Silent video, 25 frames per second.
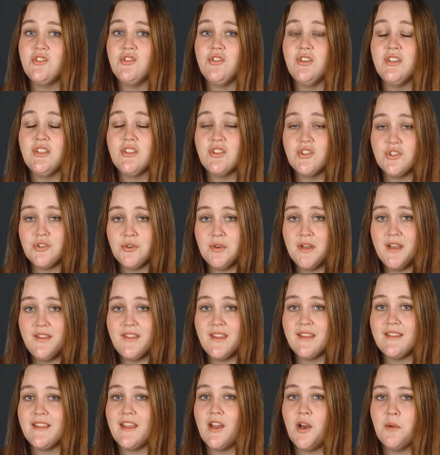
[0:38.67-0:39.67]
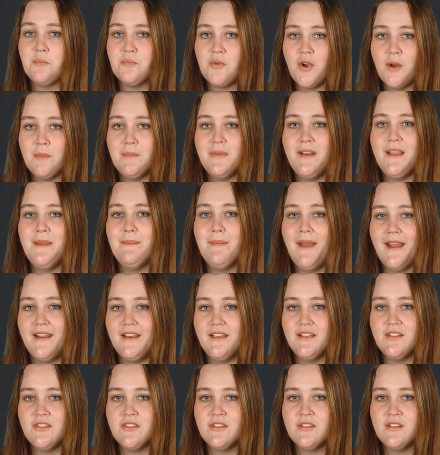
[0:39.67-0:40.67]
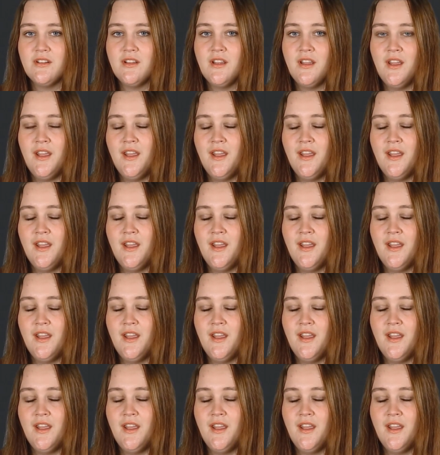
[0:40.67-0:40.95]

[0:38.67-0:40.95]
to ensure that they are properly managed.